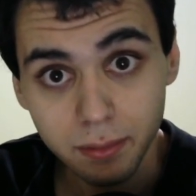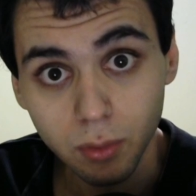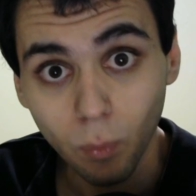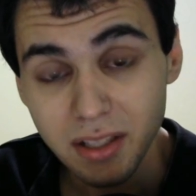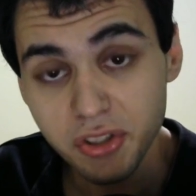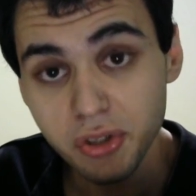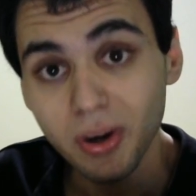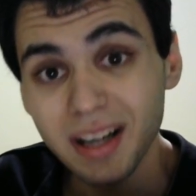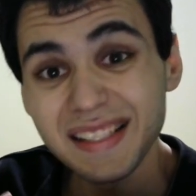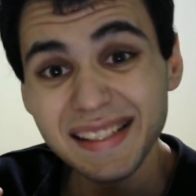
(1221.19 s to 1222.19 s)
once you
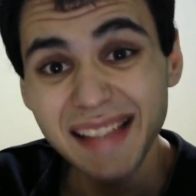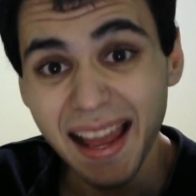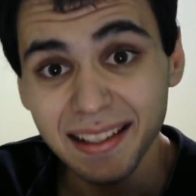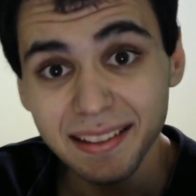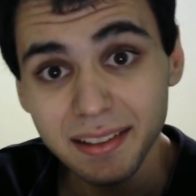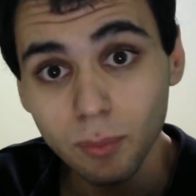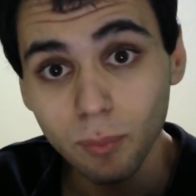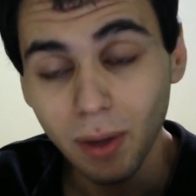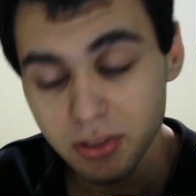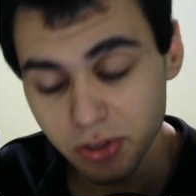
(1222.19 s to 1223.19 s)
ascend,
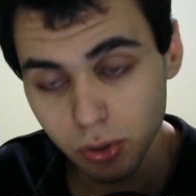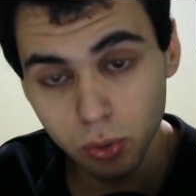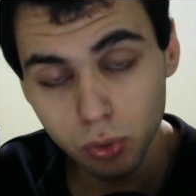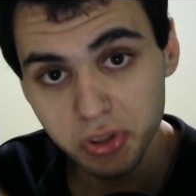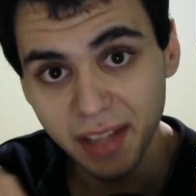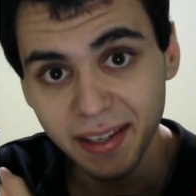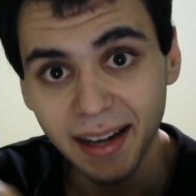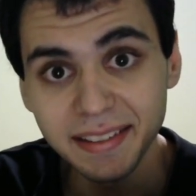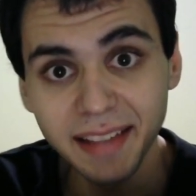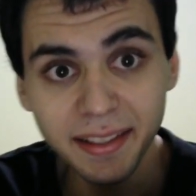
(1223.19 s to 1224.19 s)
once you lose that
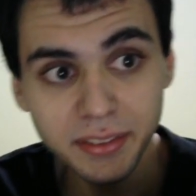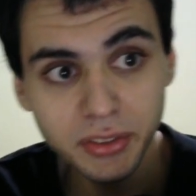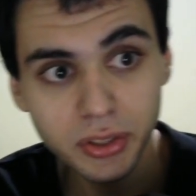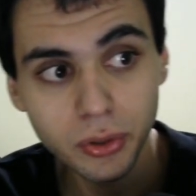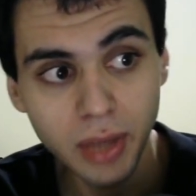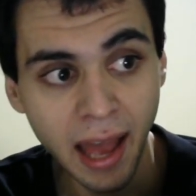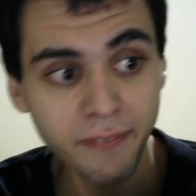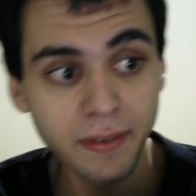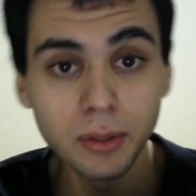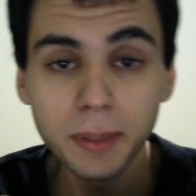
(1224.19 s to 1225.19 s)
identity you have
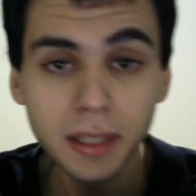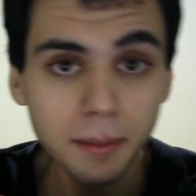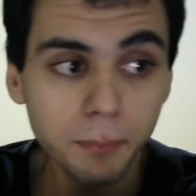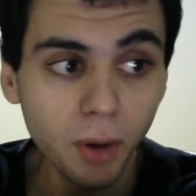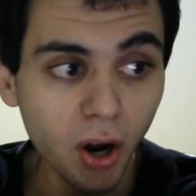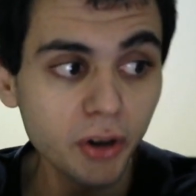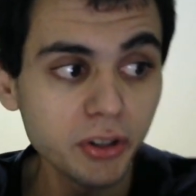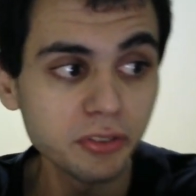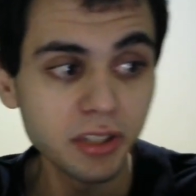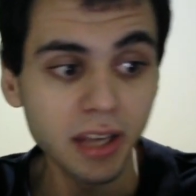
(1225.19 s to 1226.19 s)
and you become part
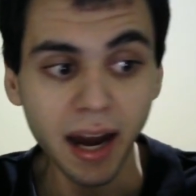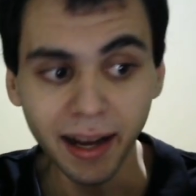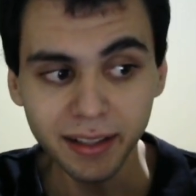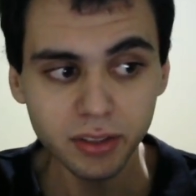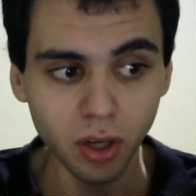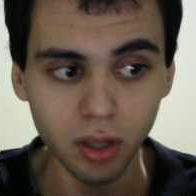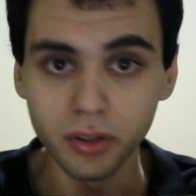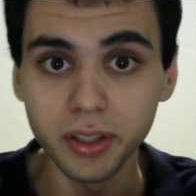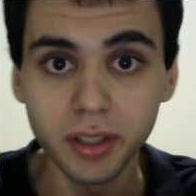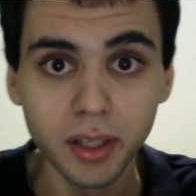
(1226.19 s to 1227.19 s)
of the ant
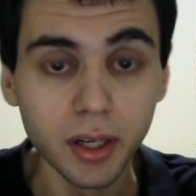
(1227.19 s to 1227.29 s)
colony,